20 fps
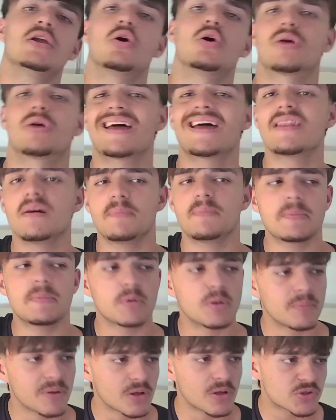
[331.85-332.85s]
or other people
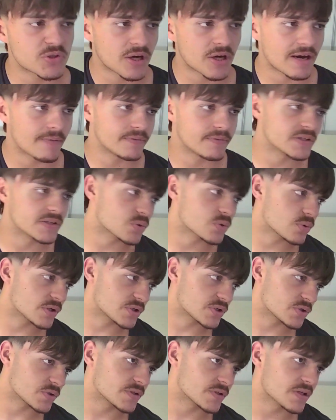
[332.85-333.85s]
may also have these
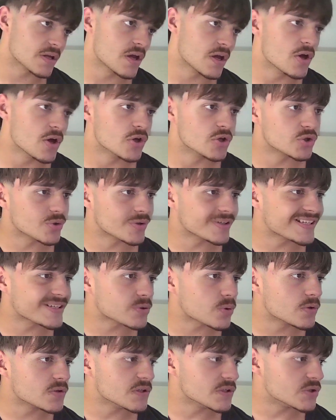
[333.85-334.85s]
questions. So I just
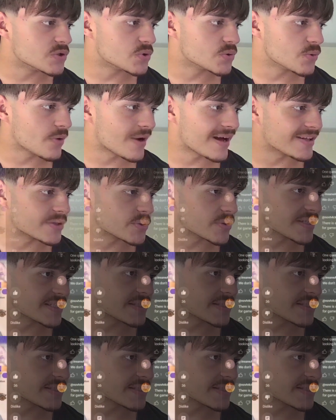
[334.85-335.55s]
wanted to address